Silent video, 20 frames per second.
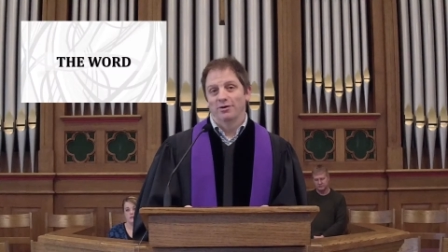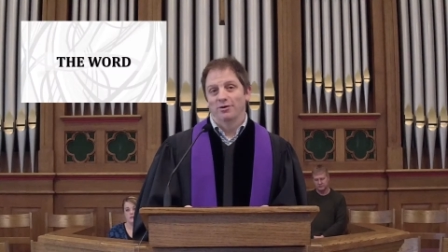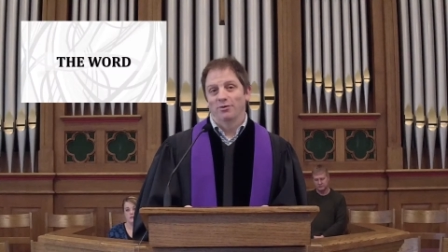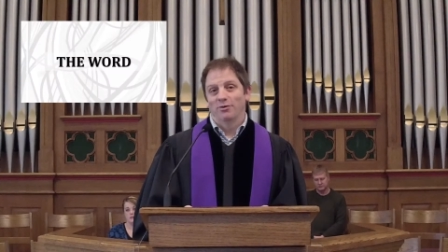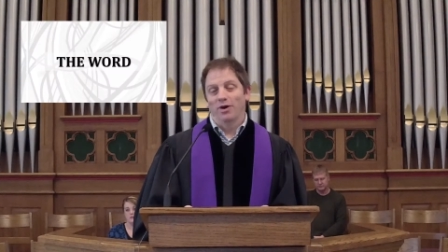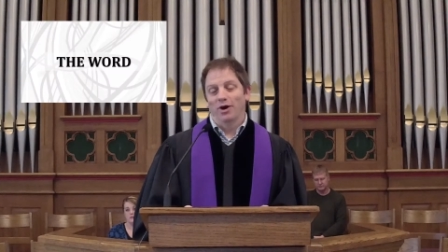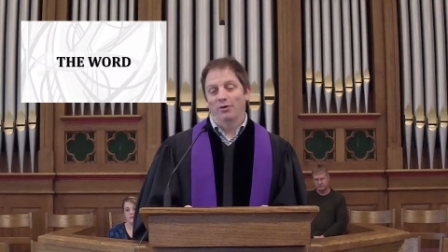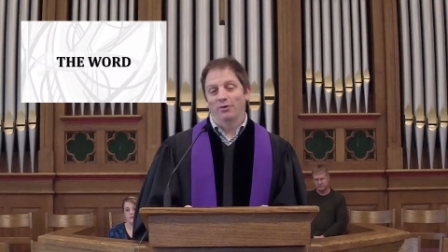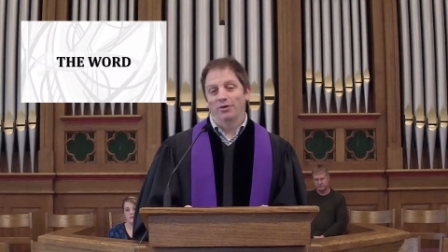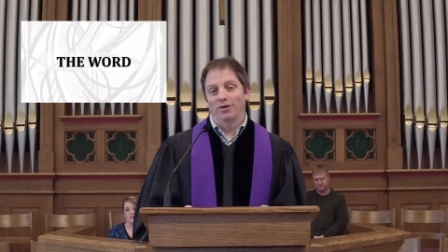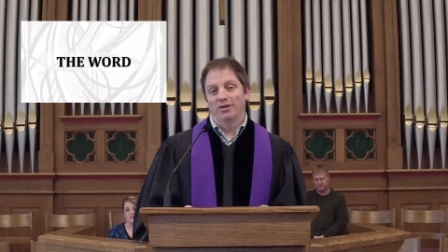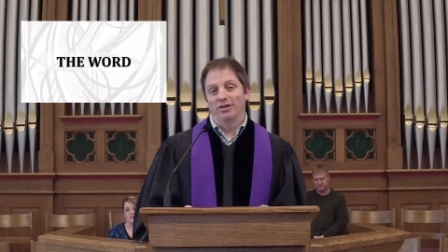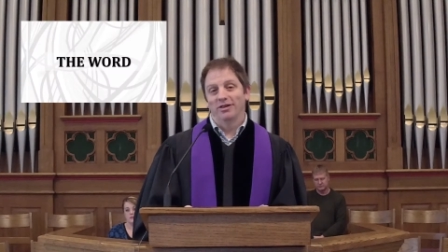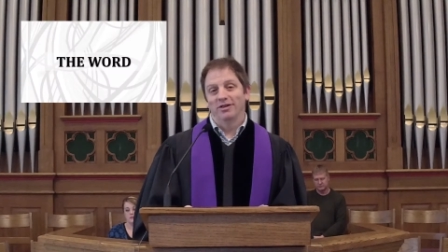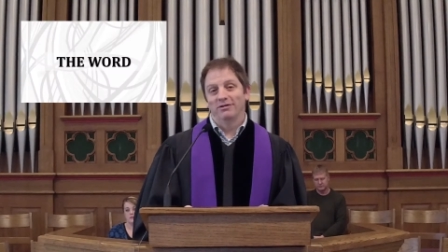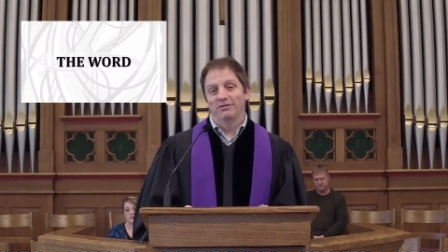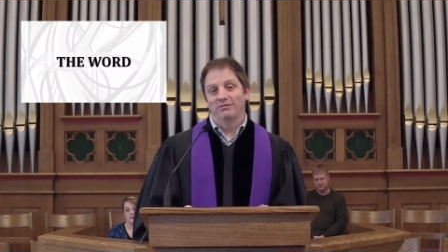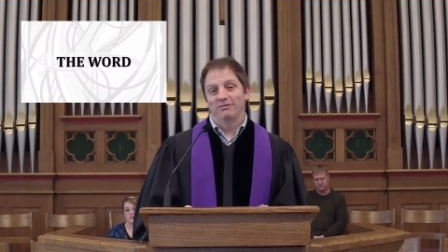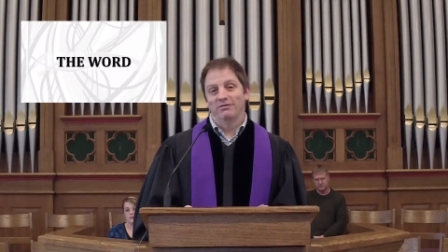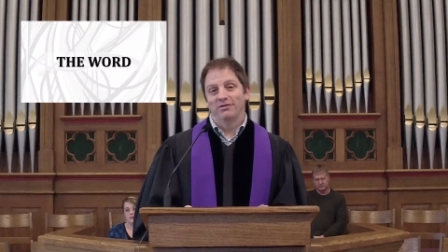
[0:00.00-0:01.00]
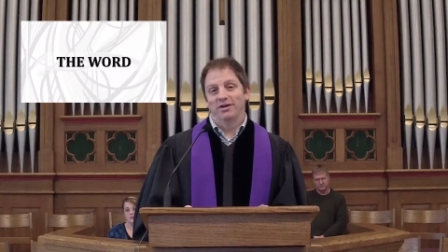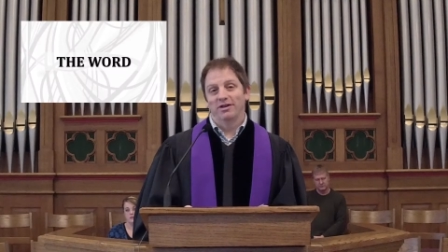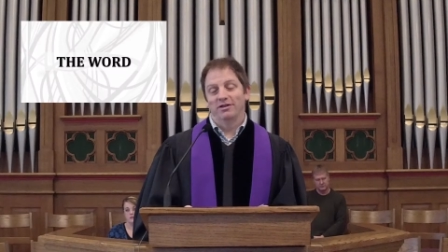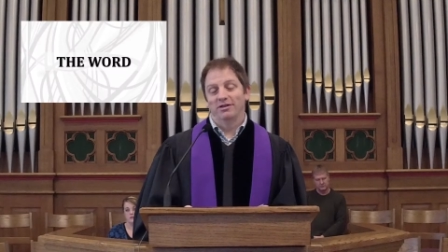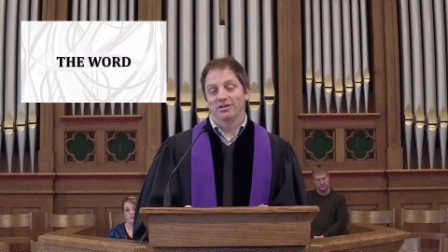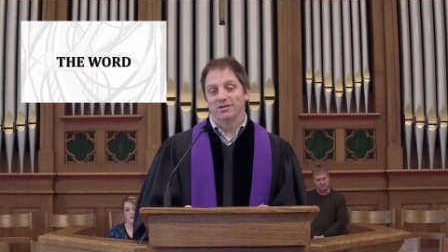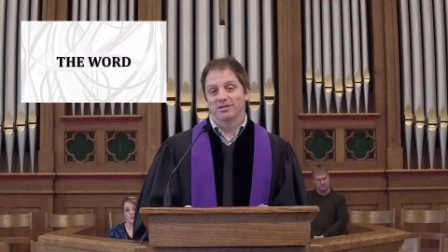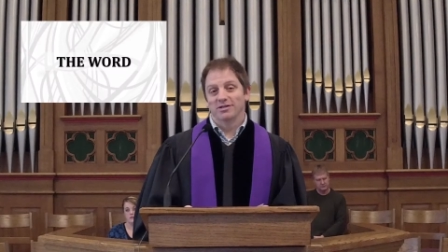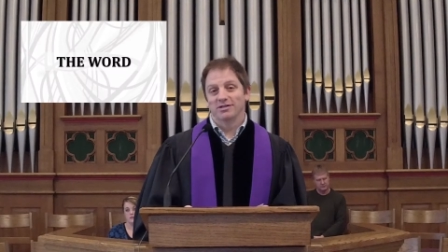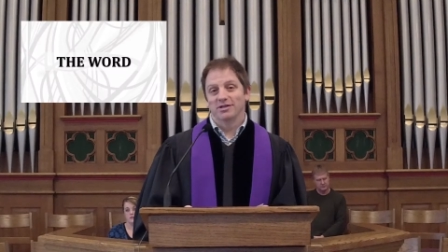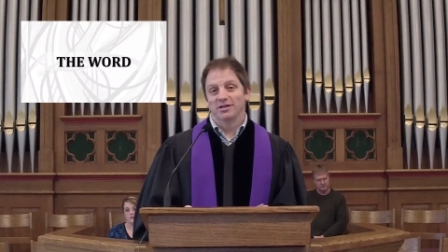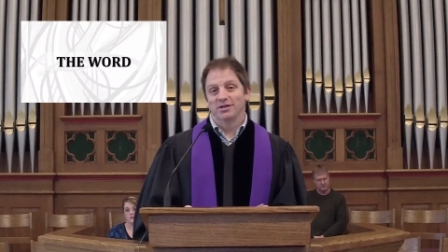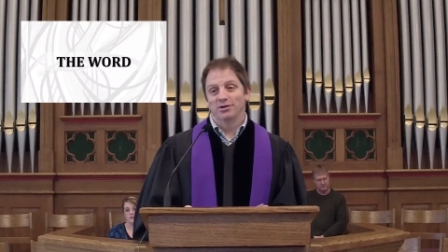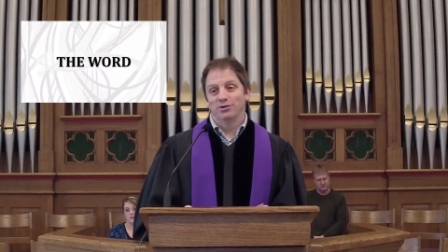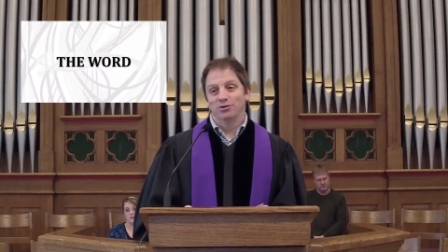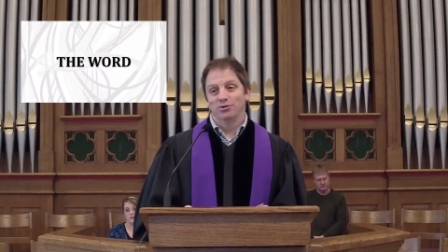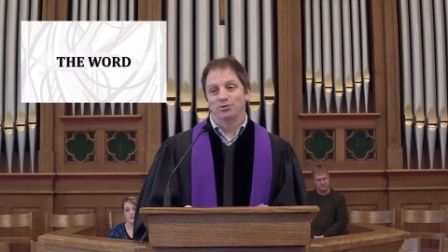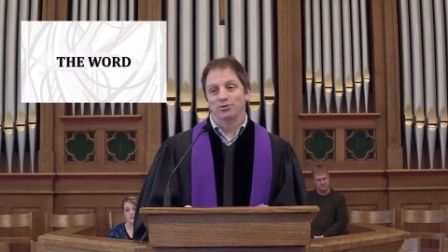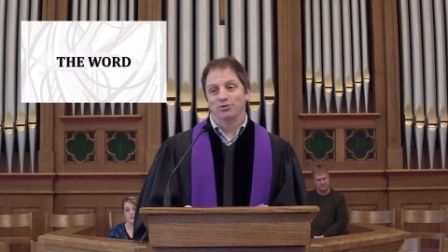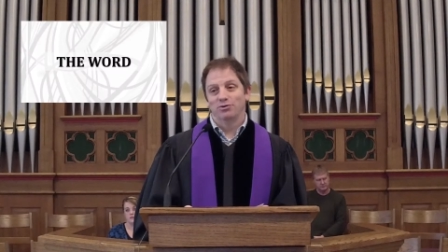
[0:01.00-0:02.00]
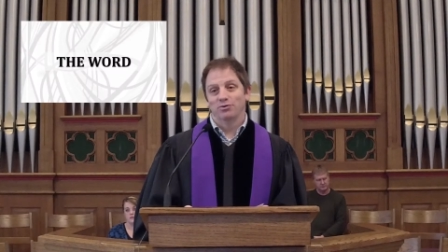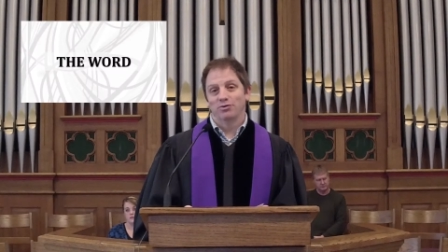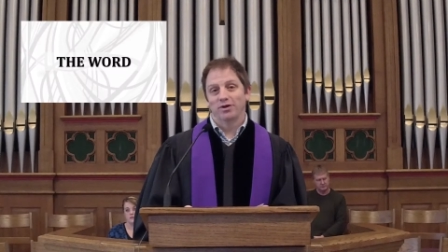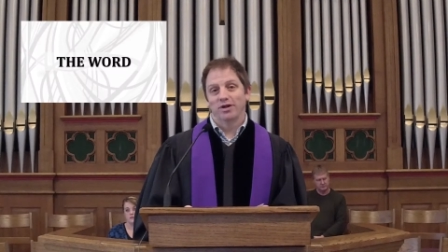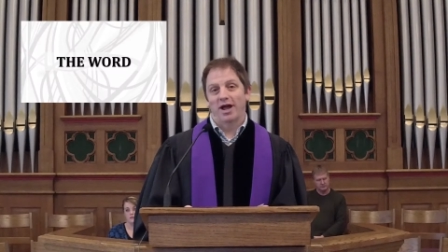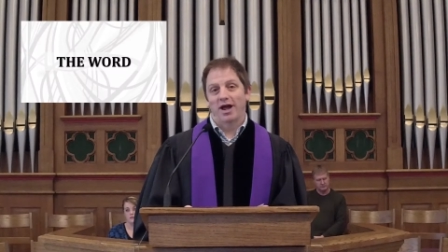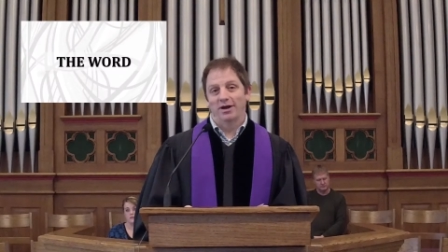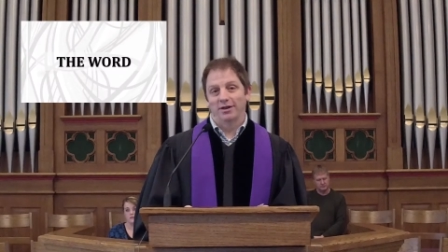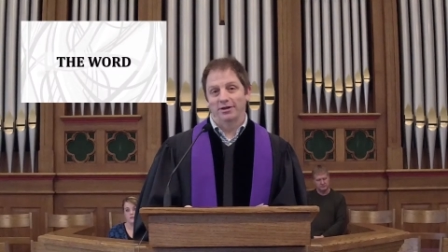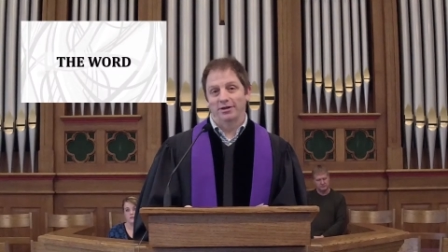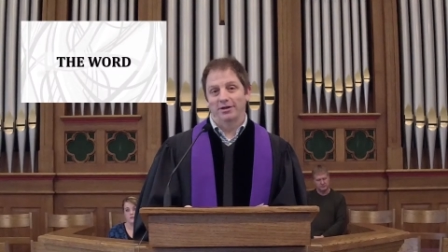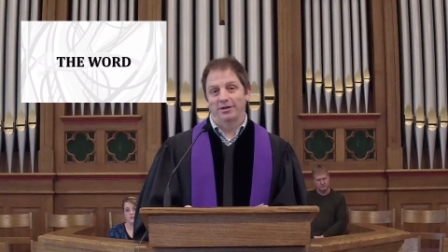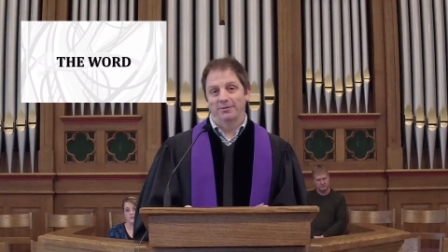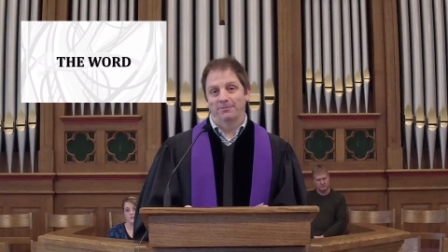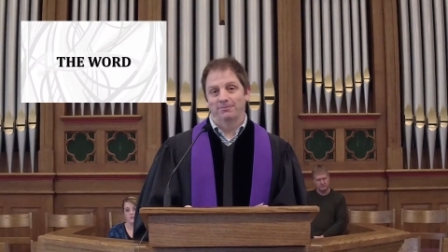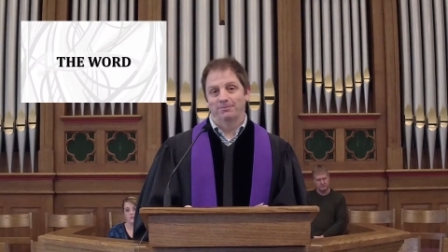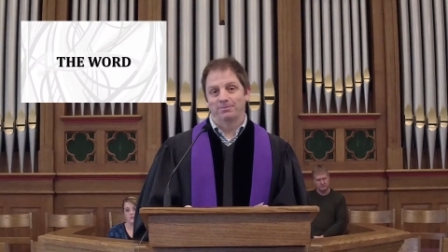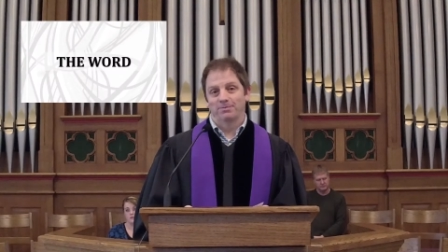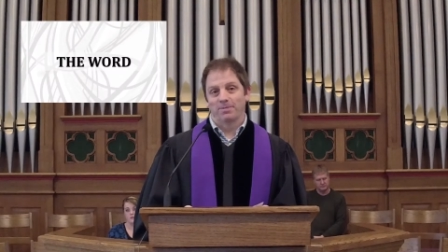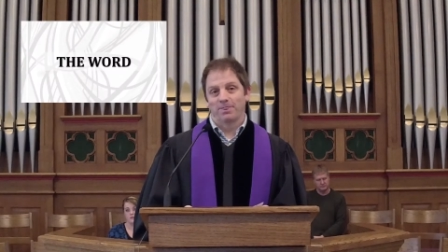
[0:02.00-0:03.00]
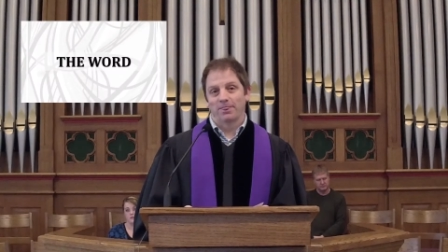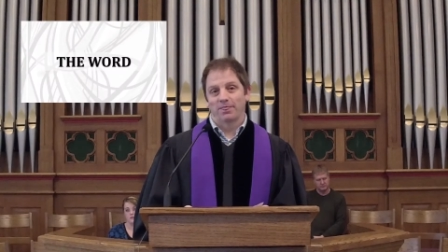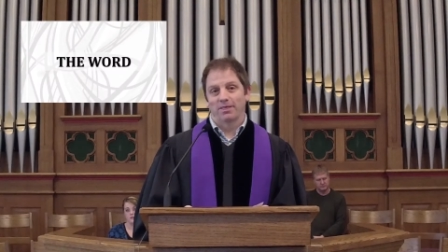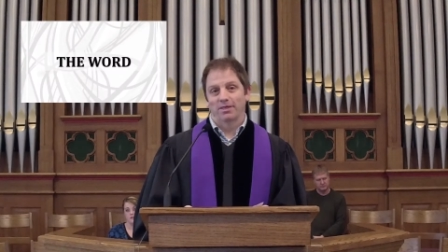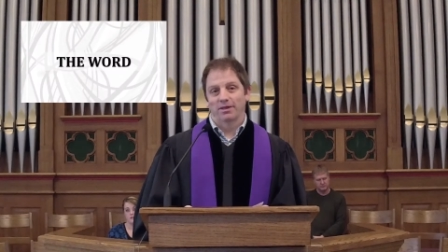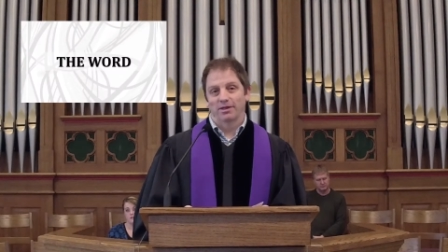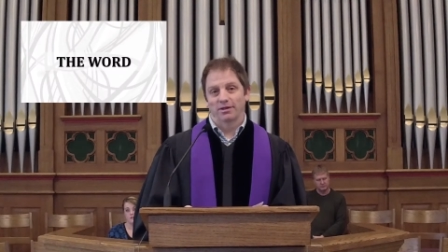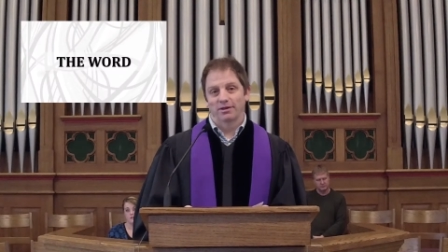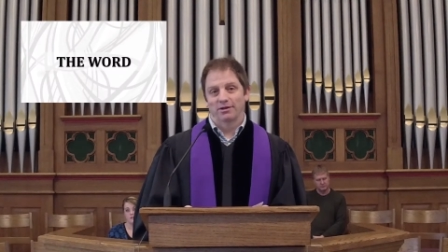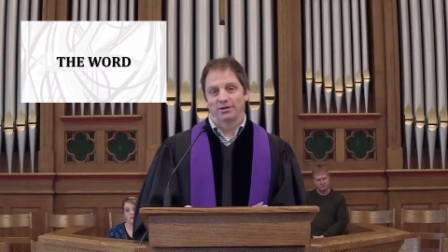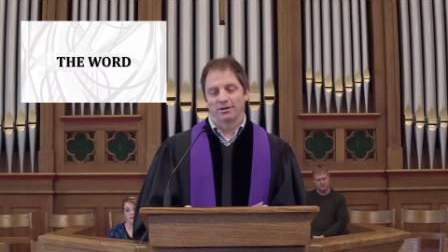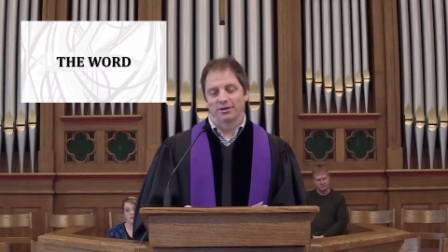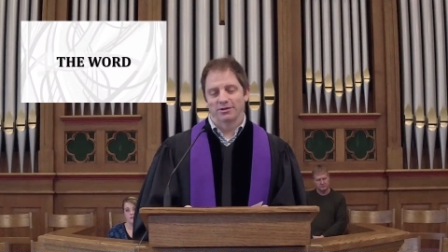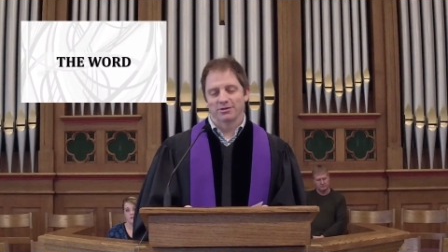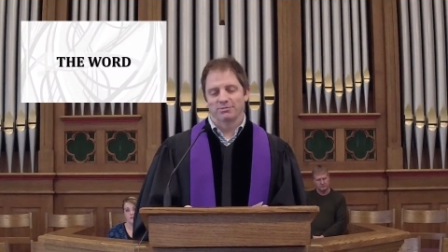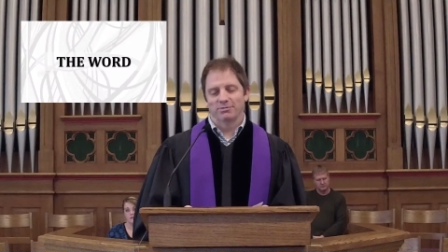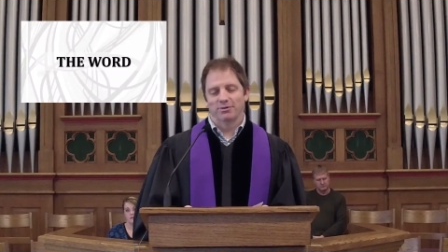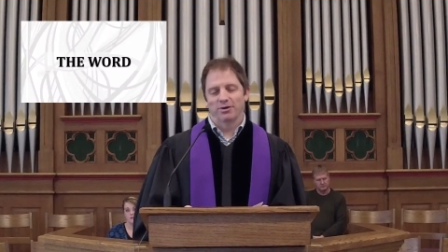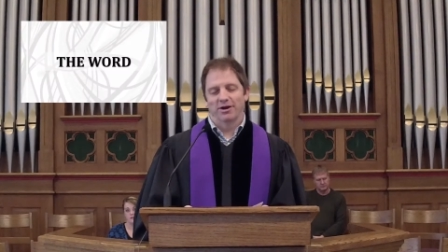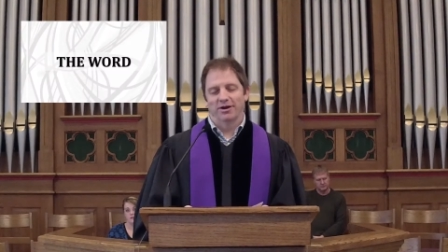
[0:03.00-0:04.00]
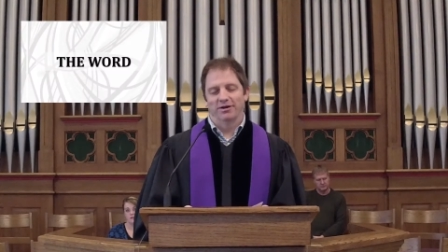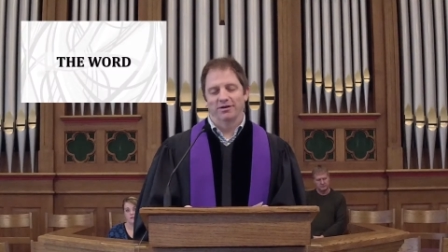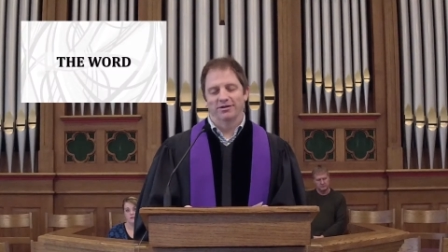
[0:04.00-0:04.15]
while we live in this new reality. Let's pray.